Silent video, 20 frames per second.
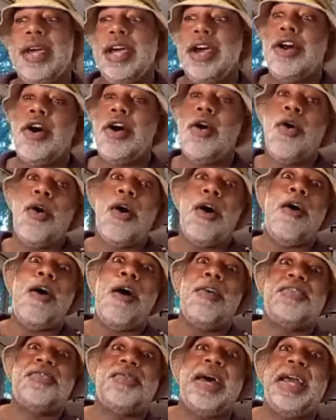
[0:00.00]
and
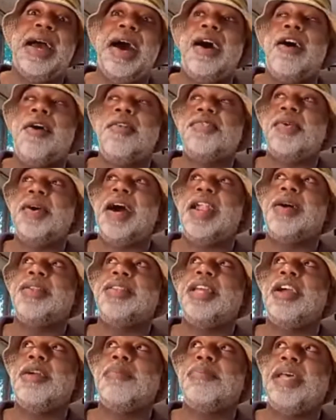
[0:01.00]
also I got out
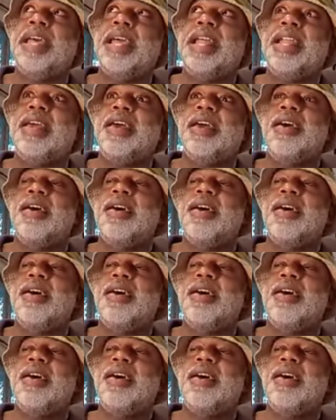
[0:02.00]
there and played